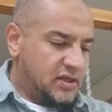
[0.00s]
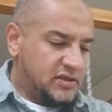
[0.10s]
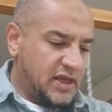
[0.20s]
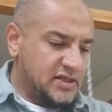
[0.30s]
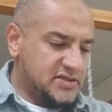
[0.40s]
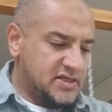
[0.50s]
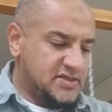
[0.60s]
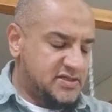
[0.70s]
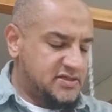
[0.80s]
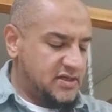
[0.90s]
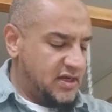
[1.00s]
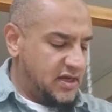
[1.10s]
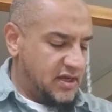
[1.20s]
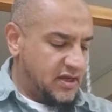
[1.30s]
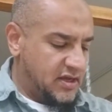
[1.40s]
tells us,
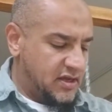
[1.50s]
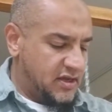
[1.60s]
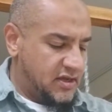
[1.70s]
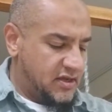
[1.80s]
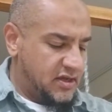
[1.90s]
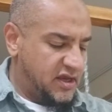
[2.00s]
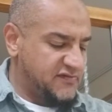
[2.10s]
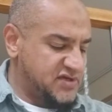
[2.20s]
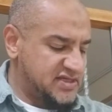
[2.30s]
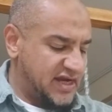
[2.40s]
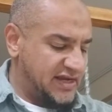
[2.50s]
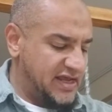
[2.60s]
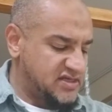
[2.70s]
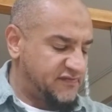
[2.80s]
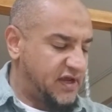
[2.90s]
he gives us a
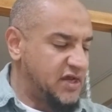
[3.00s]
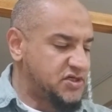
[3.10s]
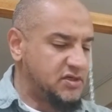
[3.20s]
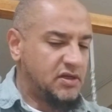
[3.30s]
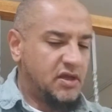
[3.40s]
classification